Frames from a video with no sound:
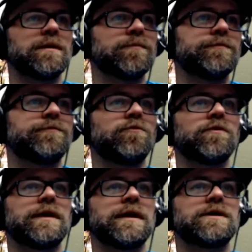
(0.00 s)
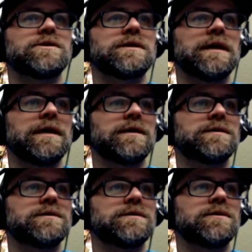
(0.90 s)
before that actually
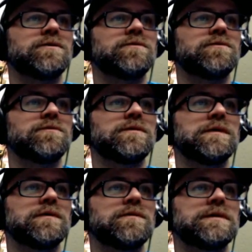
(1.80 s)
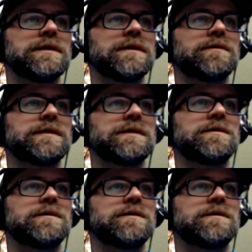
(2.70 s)
ends, no dead air there.